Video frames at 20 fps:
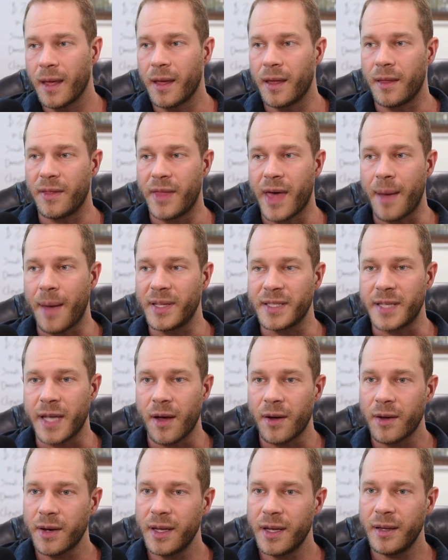that
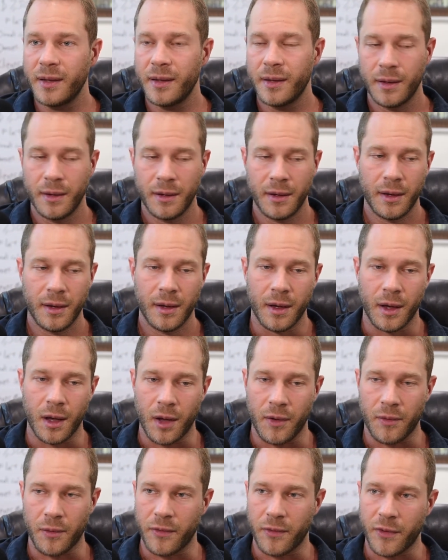mentality
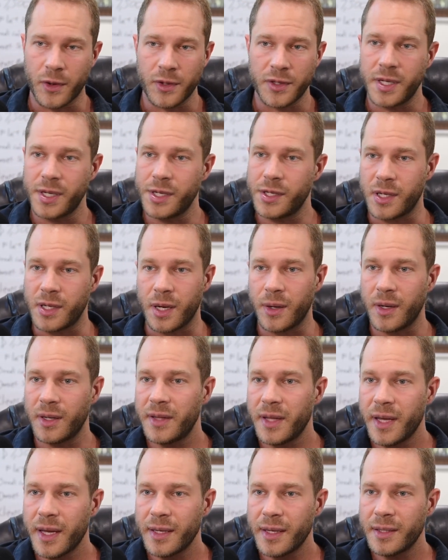of reverse
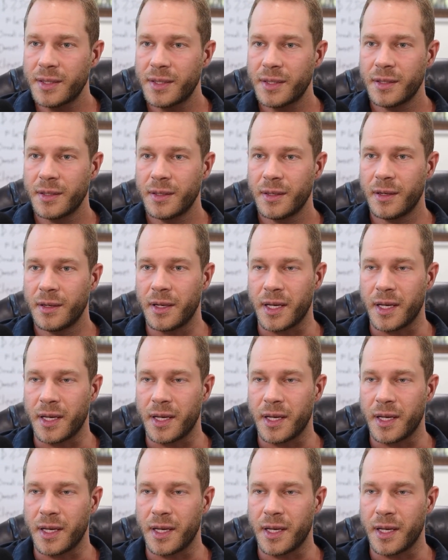engineering things